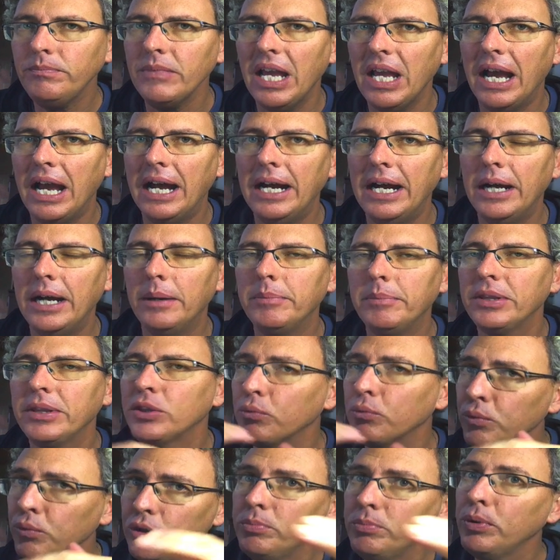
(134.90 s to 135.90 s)
Um,
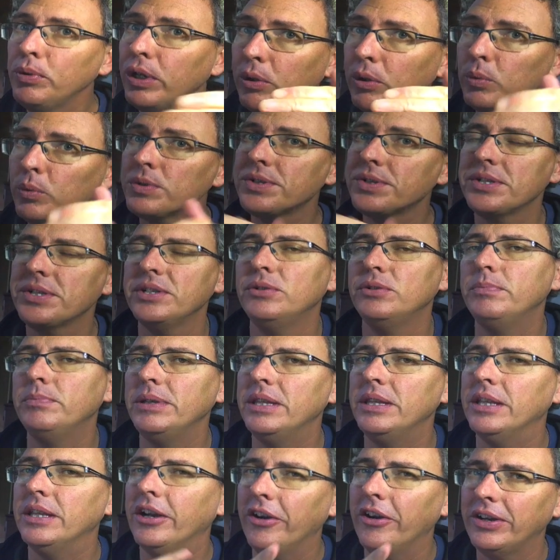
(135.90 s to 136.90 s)
the rubric will still
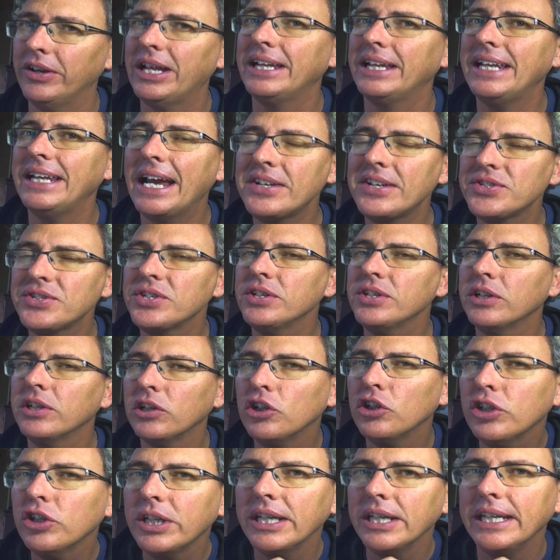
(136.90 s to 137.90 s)
be there, and I'd ask you to
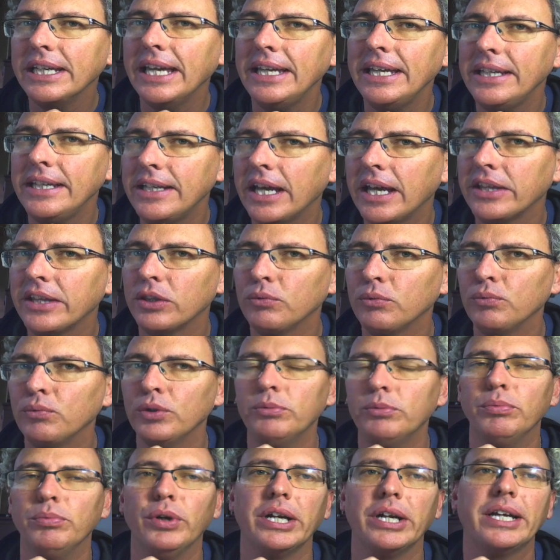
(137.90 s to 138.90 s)
look again at the
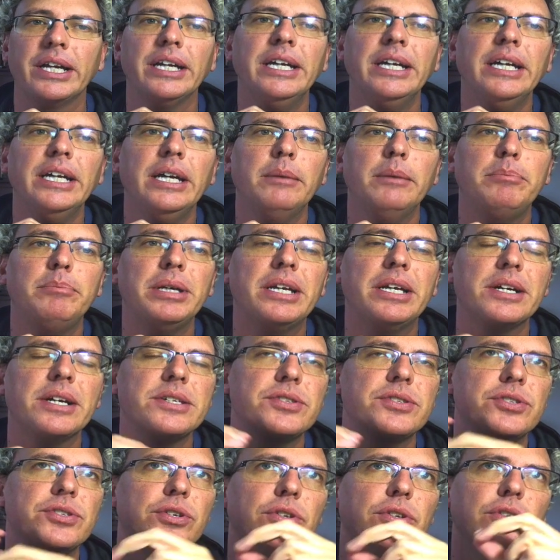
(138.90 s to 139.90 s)
rubric
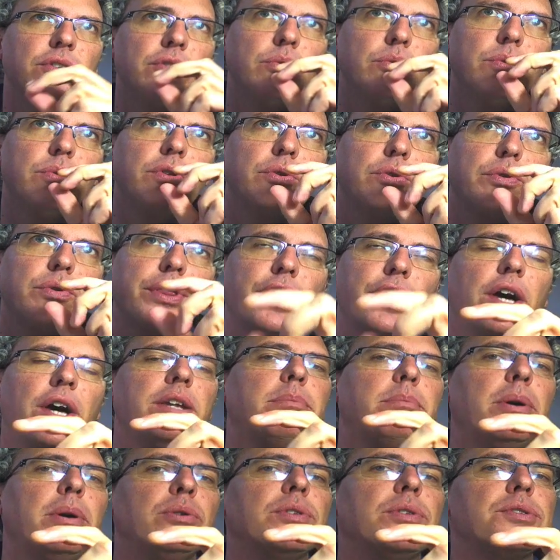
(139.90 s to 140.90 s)
because you, you thought
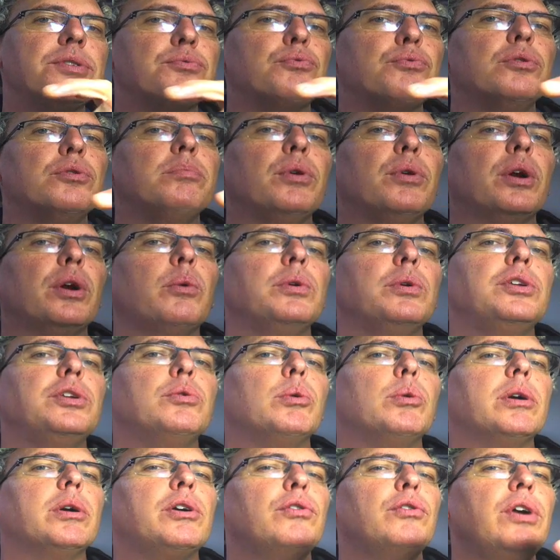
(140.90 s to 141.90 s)
about this rubric when you
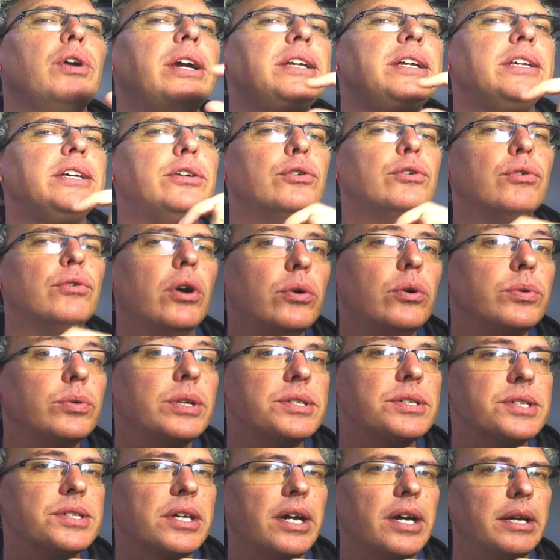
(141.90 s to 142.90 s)
were creating your own
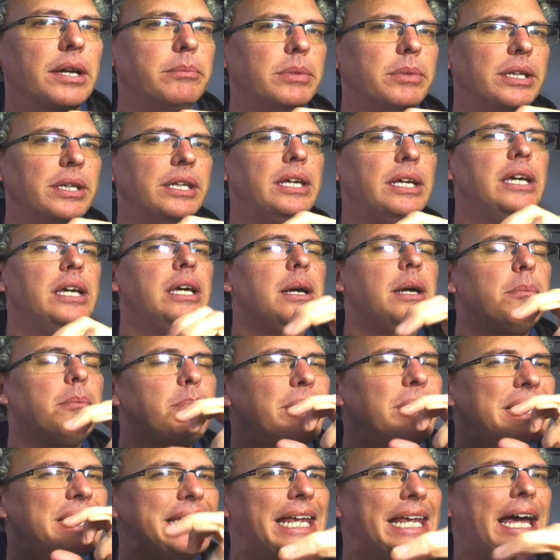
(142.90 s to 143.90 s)
assignment,
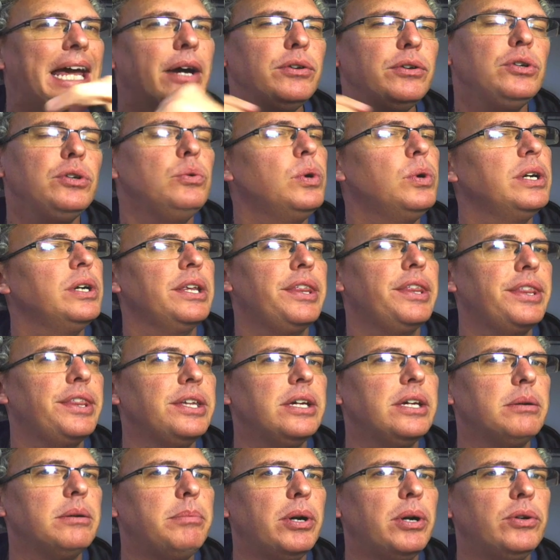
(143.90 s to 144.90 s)
but now you want to
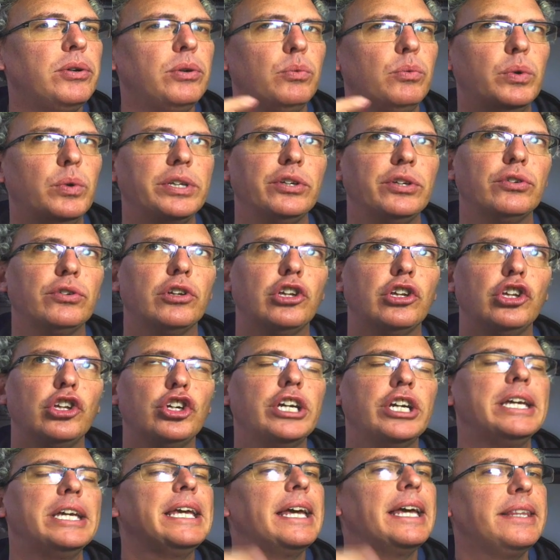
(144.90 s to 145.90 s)
think about it when you're
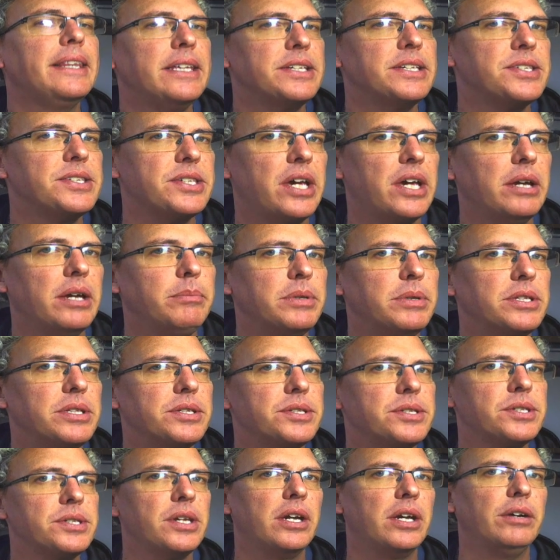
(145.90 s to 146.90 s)
looking at the
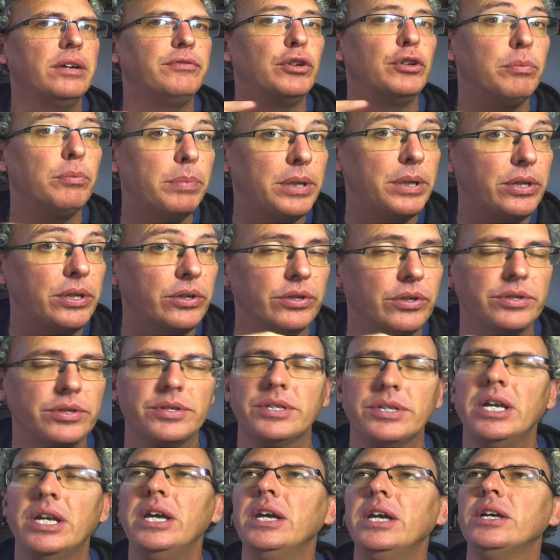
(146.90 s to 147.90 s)
assignments of your
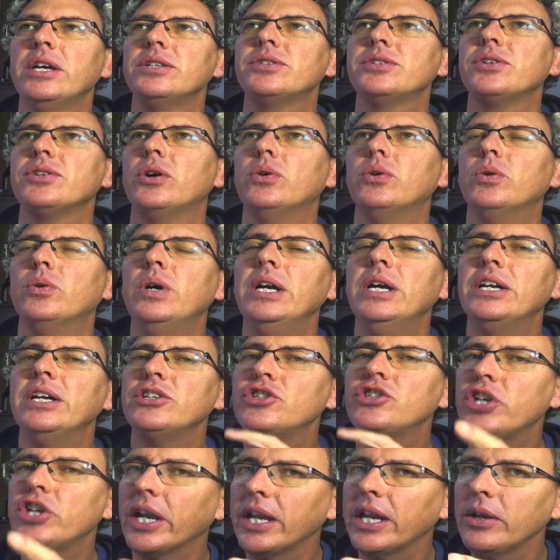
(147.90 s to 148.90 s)
peers. So
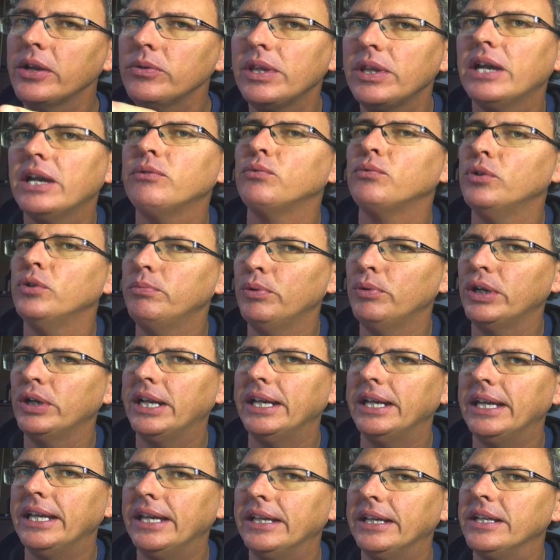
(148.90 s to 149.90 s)
check out that rubric
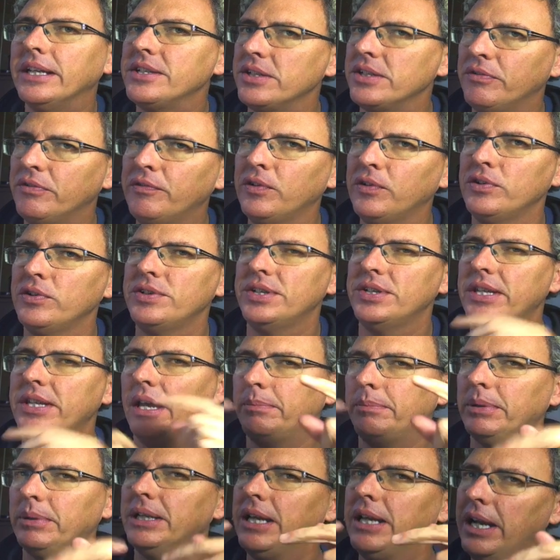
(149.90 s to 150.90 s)
again as a first
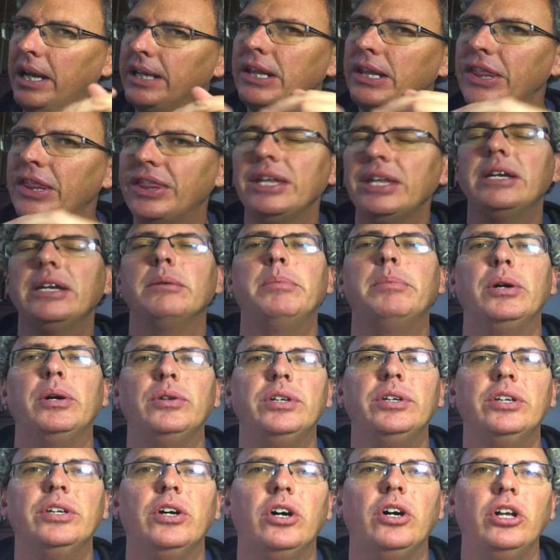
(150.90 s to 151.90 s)
step and kind of think
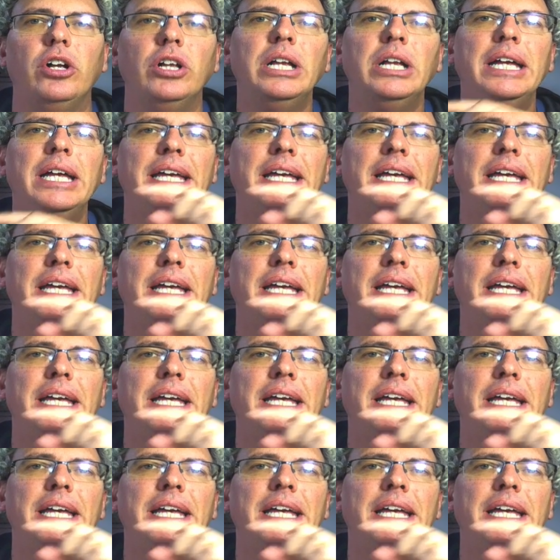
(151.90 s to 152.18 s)
about it all.